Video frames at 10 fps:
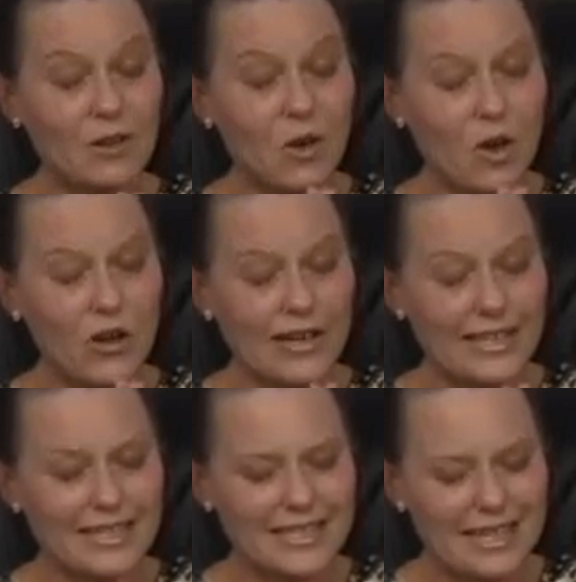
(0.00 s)

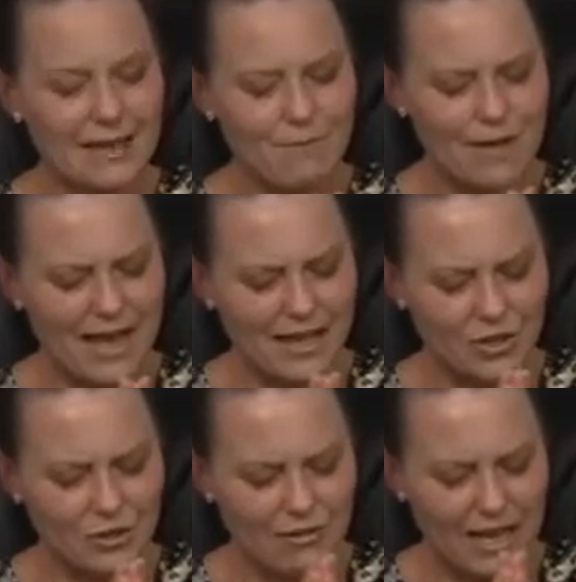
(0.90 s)
Lord
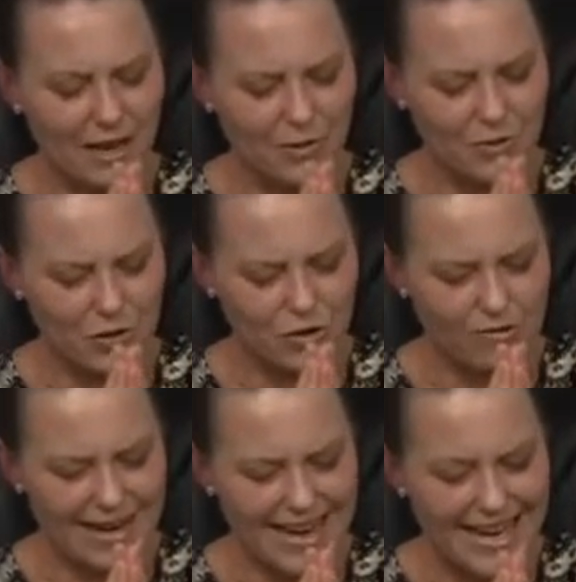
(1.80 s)
Emmanuel the
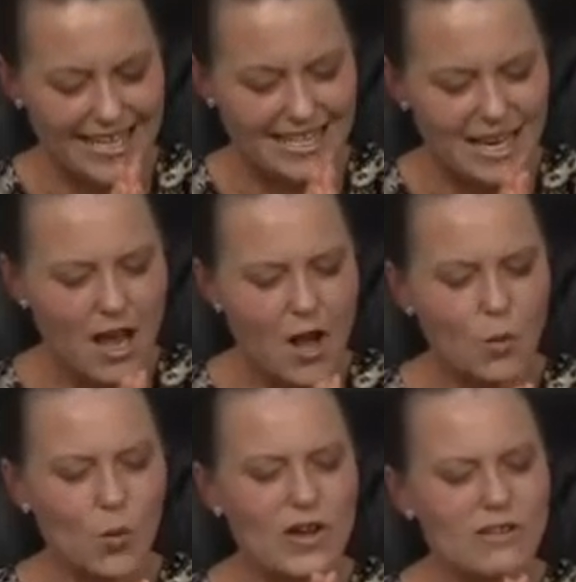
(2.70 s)
Great,
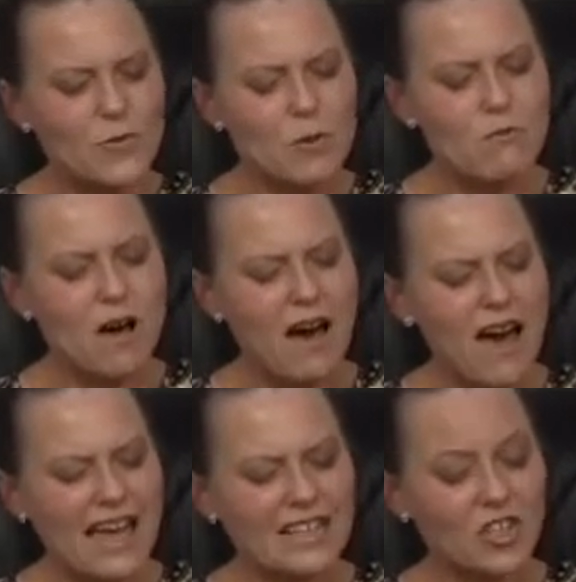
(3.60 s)
with
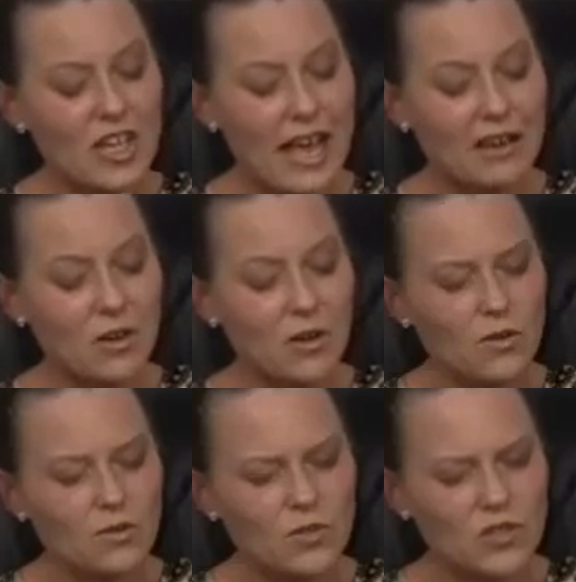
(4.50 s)
my
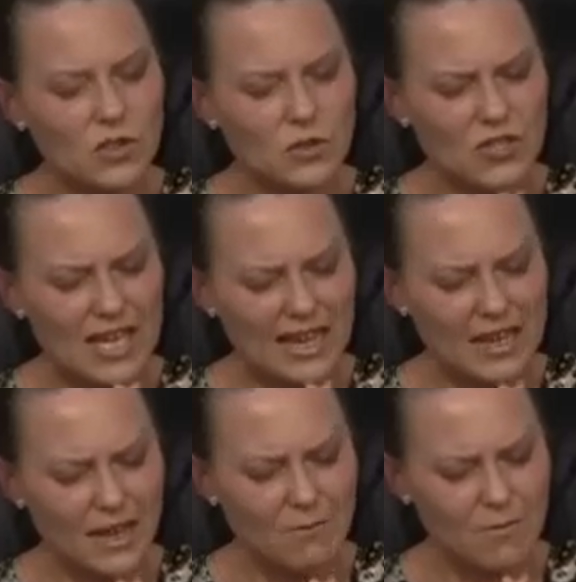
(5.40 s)
channel,
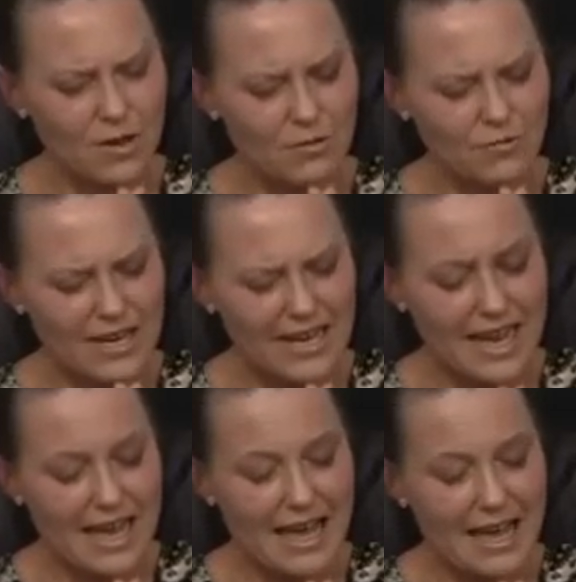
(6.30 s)
Suzanna
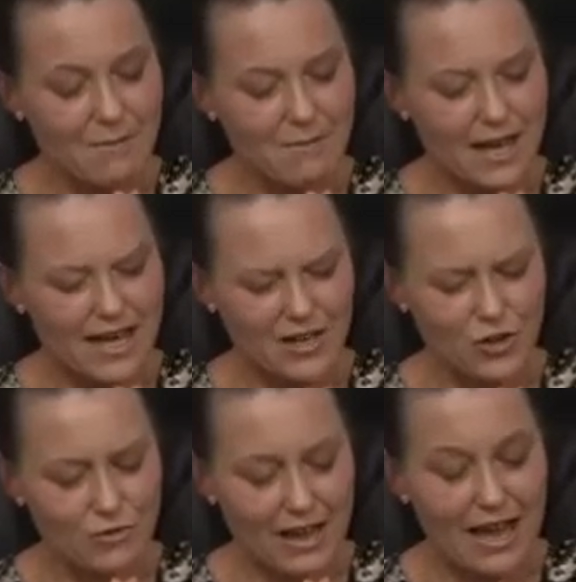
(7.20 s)
Maria
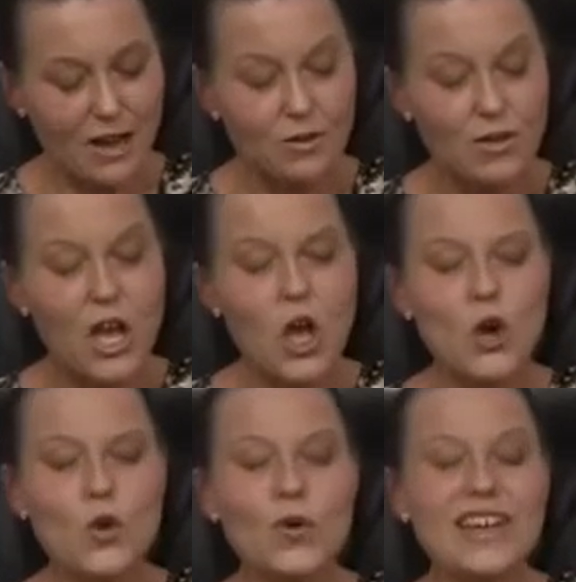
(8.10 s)
Emmanuel,
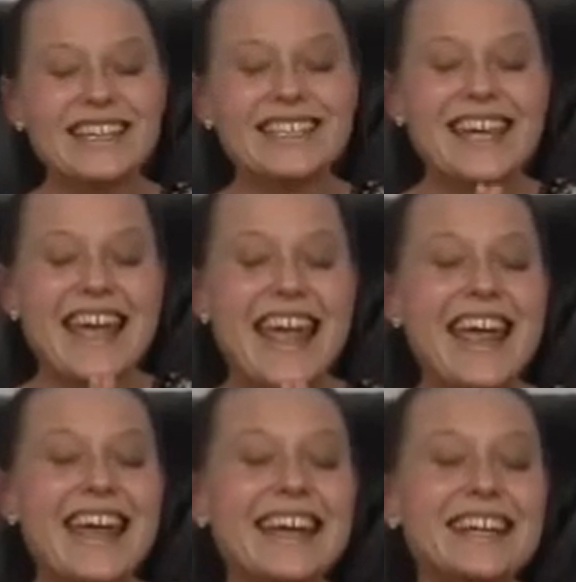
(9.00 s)
who is
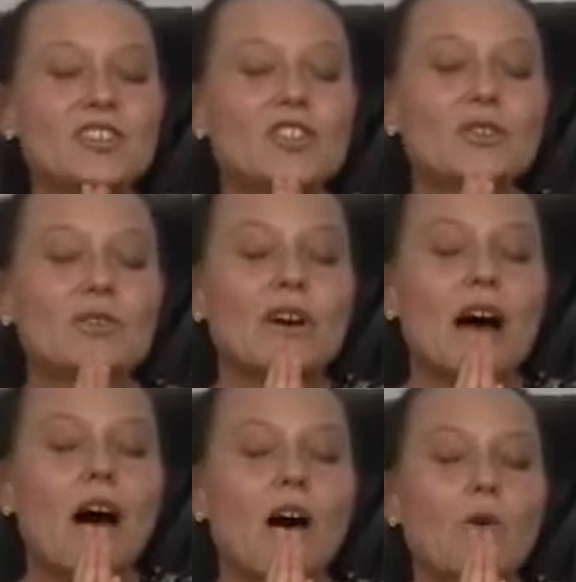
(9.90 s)
here to
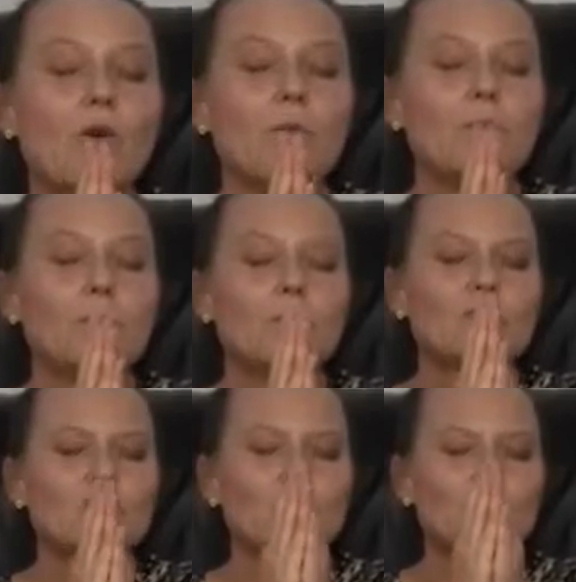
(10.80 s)
help
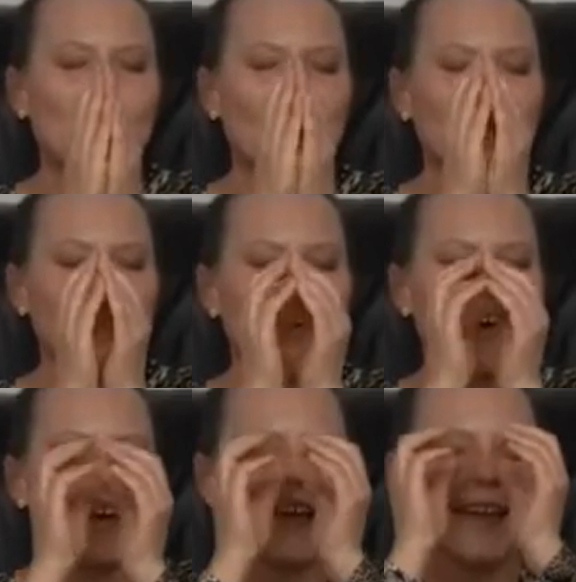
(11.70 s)
to
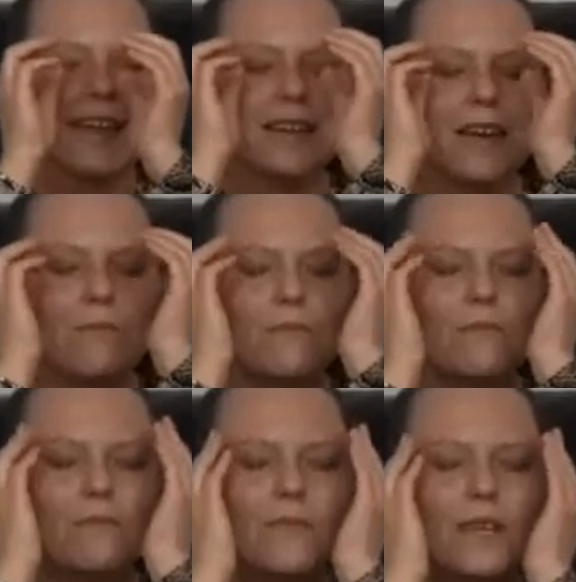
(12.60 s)
align
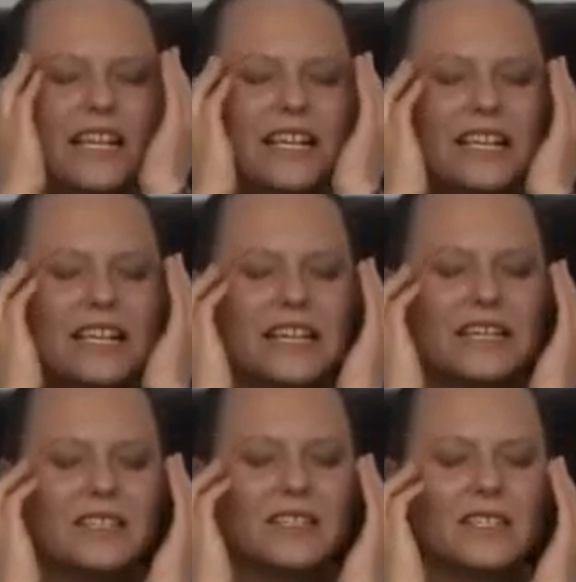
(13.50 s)

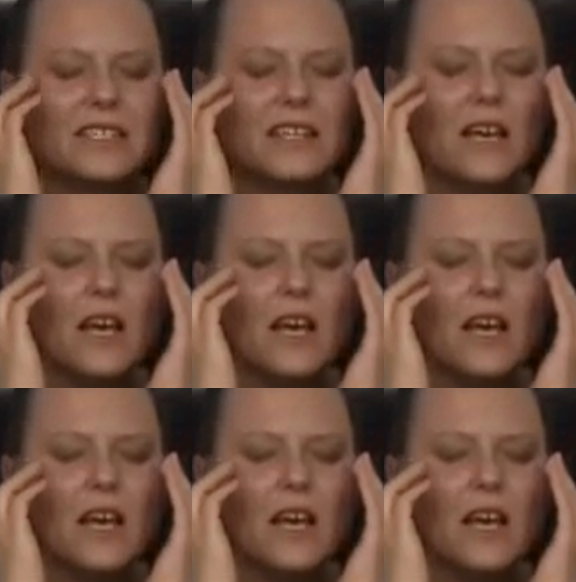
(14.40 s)
millions